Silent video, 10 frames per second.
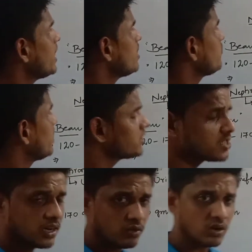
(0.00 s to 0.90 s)
and
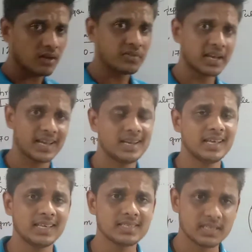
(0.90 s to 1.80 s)
functional unit of the
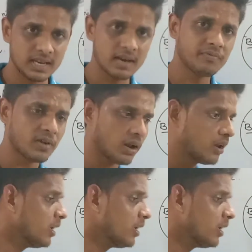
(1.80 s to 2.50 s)
kidney is nephron.